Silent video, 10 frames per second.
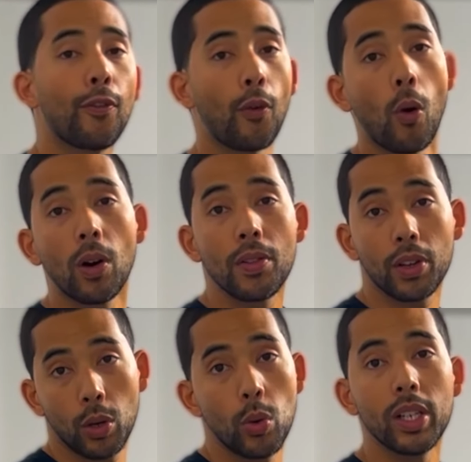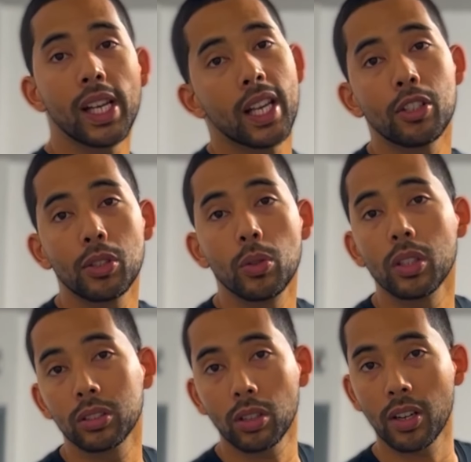for the coolant issue,
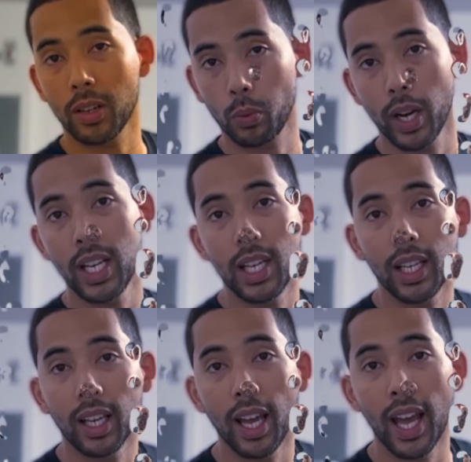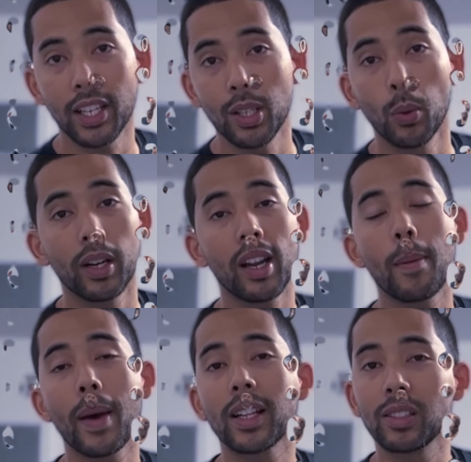it started raining. And you wouldn't
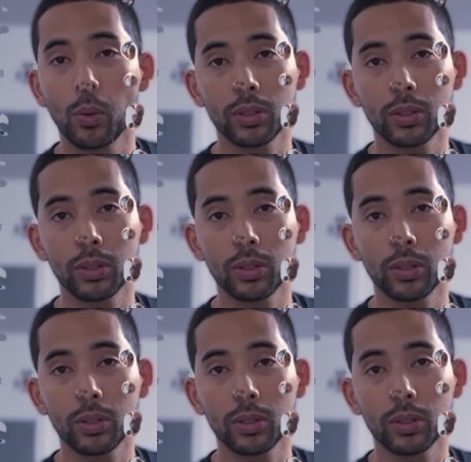imagine what